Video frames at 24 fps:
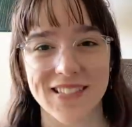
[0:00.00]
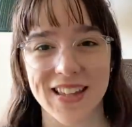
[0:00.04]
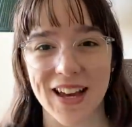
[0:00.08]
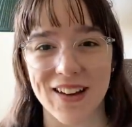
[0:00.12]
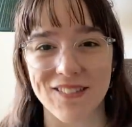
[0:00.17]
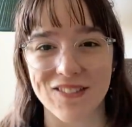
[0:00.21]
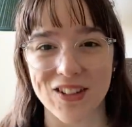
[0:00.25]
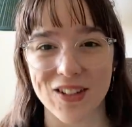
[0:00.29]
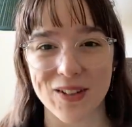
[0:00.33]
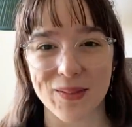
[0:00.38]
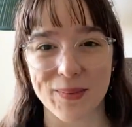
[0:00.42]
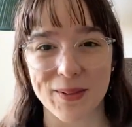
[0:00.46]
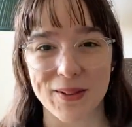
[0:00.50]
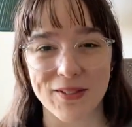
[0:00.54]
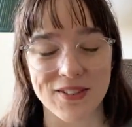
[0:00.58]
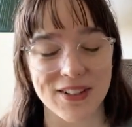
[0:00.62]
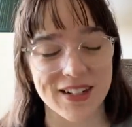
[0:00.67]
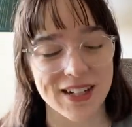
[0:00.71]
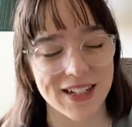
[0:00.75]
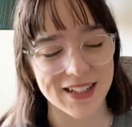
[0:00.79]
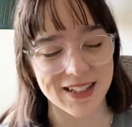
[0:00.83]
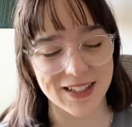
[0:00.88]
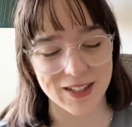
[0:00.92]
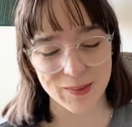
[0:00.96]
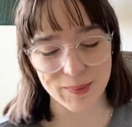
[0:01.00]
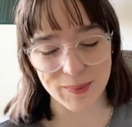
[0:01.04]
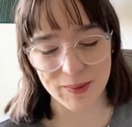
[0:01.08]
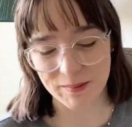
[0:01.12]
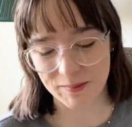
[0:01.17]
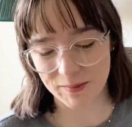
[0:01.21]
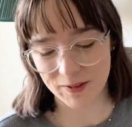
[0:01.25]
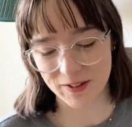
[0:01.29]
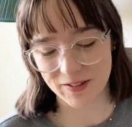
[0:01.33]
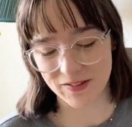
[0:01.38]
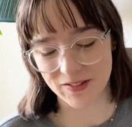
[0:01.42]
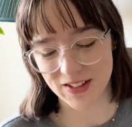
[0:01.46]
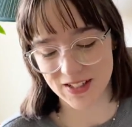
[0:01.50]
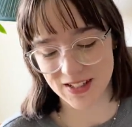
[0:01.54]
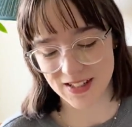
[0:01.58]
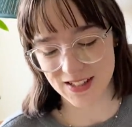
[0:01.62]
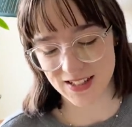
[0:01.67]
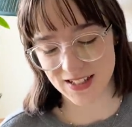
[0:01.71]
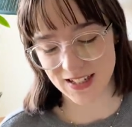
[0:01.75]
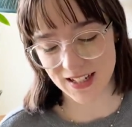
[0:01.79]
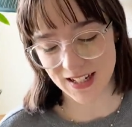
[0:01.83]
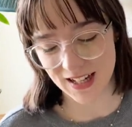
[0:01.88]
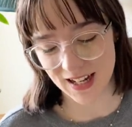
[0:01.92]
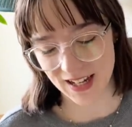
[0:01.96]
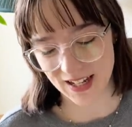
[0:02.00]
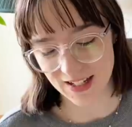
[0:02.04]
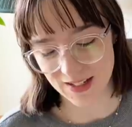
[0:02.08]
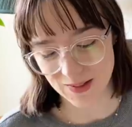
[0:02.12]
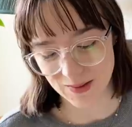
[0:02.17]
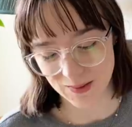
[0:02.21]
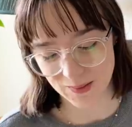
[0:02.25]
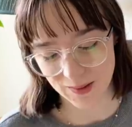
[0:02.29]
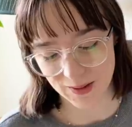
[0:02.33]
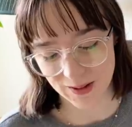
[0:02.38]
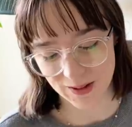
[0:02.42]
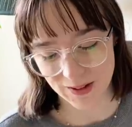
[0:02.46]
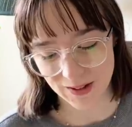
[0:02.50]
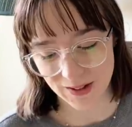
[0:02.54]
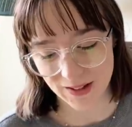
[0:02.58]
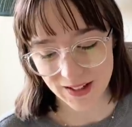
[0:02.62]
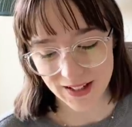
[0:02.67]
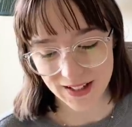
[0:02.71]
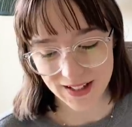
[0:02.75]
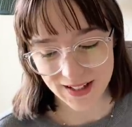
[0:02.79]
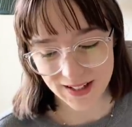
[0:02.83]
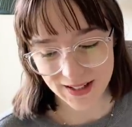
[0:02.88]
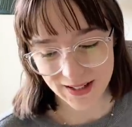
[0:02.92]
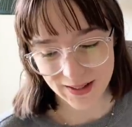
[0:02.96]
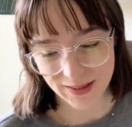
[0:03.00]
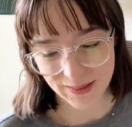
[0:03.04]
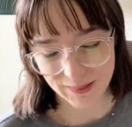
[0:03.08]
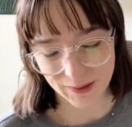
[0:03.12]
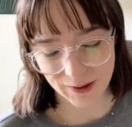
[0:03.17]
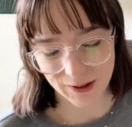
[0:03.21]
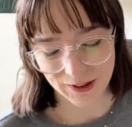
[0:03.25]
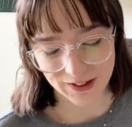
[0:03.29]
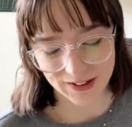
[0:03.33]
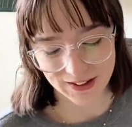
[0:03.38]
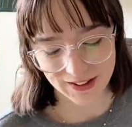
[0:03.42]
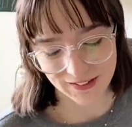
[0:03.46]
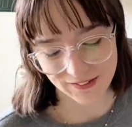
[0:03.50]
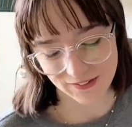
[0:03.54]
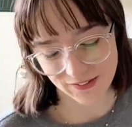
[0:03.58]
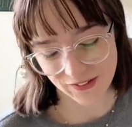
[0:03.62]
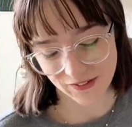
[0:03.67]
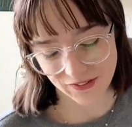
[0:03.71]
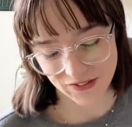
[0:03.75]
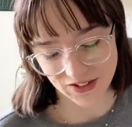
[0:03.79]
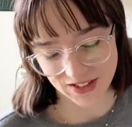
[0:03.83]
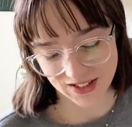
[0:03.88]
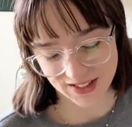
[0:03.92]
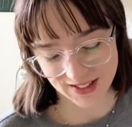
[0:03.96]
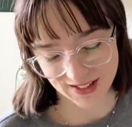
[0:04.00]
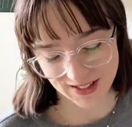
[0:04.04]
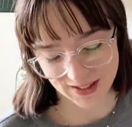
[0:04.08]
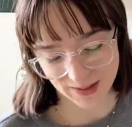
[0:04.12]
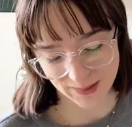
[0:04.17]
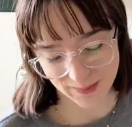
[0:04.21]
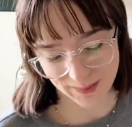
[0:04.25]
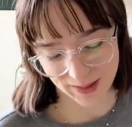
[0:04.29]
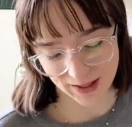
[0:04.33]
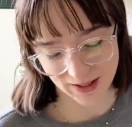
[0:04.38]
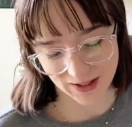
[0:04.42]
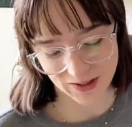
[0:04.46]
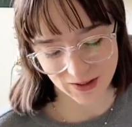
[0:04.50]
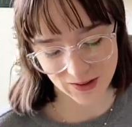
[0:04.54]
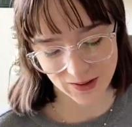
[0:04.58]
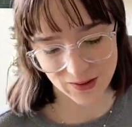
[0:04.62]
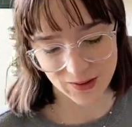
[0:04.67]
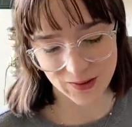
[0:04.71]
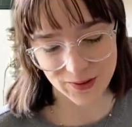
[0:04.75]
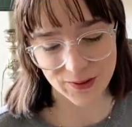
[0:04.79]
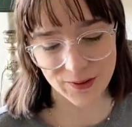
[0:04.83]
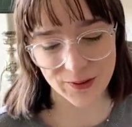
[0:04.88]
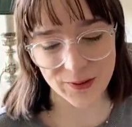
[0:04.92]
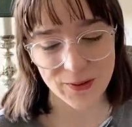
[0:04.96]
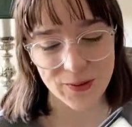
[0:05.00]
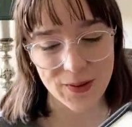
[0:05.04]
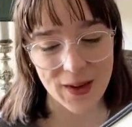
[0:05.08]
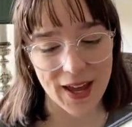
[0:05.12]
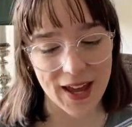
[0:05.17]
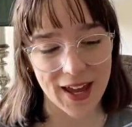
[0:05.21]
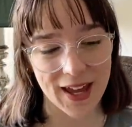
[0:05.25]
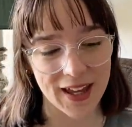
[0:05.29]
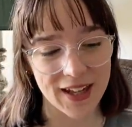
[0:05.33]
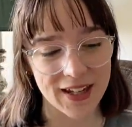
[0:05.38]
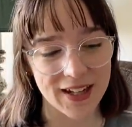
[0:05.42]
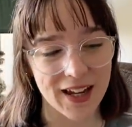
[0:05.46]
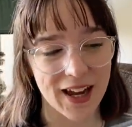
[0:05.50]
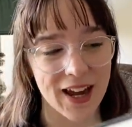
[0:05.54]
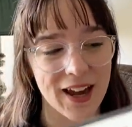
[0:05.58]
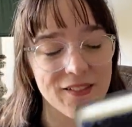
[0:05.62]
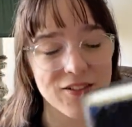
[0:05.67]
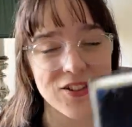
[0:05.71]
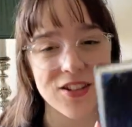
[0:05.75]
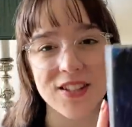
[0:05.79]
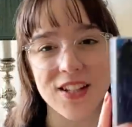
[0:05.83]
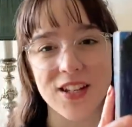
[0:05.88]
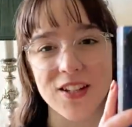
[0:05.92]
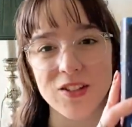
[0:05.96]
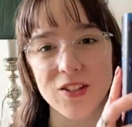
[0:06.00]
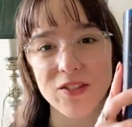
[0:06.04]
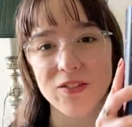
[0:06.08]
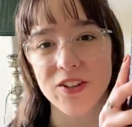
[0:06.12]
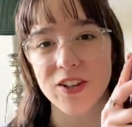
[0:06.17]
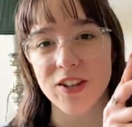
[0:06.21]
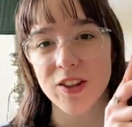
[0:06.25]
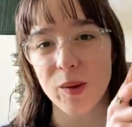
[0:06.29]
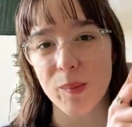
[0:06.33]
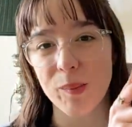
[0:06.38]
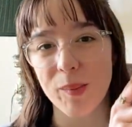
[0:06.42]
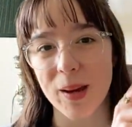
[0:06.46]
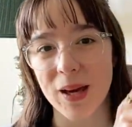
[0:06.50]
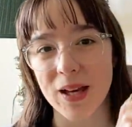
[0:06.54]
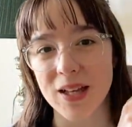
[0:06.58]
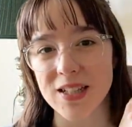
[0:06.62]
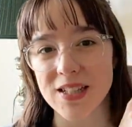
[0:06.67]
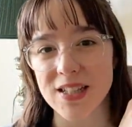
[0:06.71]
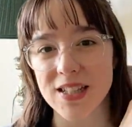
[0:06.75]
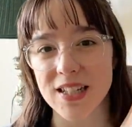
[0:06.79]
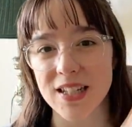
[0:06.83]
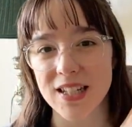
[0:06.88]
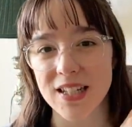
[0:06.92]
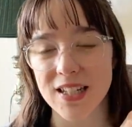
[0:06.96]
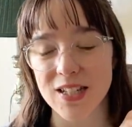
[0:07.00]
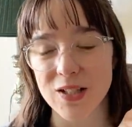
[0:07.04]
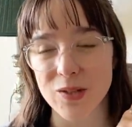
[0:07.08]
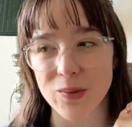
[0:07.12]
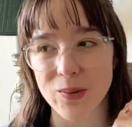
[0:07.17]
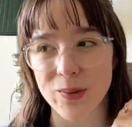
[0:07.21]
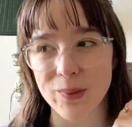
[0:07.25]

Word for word: yeah, I'm gonna be reading a little bit more of this today as well currently 56 pages through and I have to say so far the pacing is